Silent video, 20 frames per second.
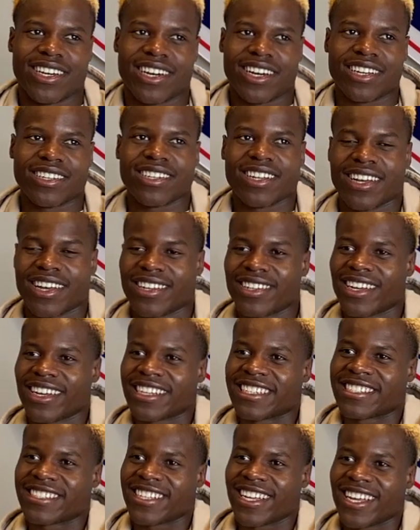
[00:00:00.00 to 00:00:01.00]
I
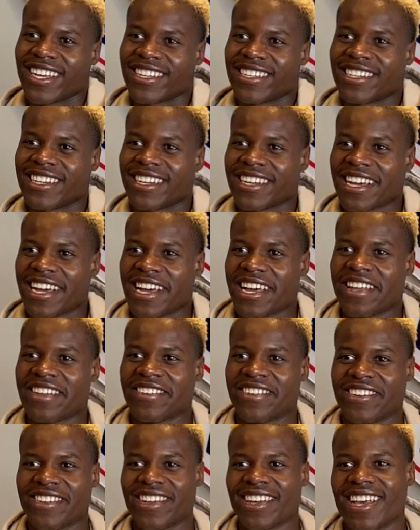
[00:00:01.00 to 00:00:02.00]
like steak.
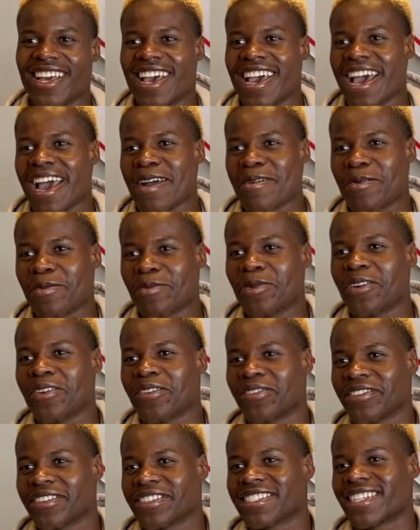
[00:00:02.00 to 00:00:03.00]
Okay. I'm more
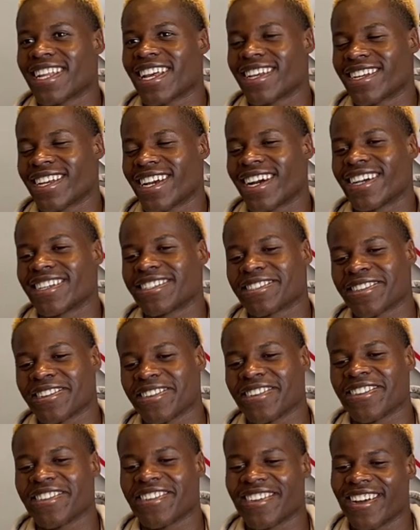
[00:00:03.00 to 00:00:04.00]
of a steak guy,
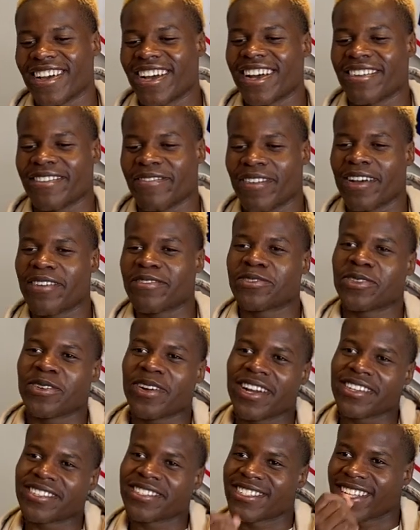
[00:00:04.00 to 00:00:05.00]
so I've
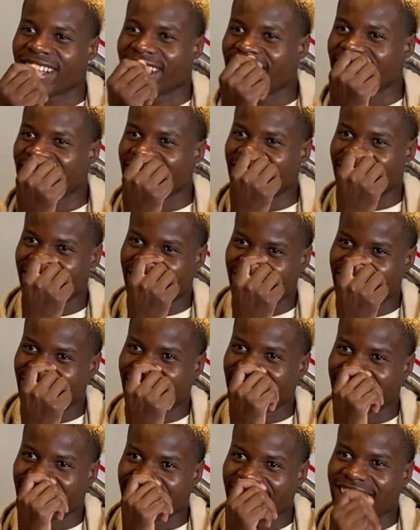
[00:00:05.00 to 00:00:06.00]
tried a steak and I'm
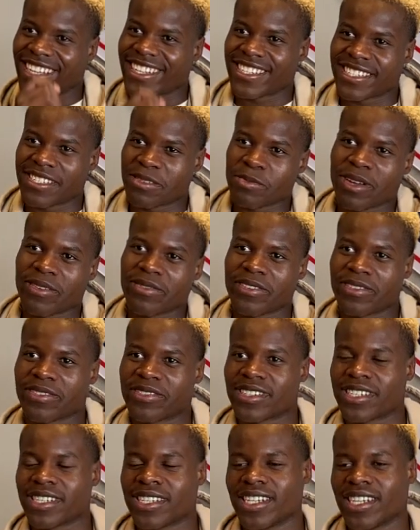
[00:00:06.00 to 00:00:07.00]
like, yeah, this is my favorite.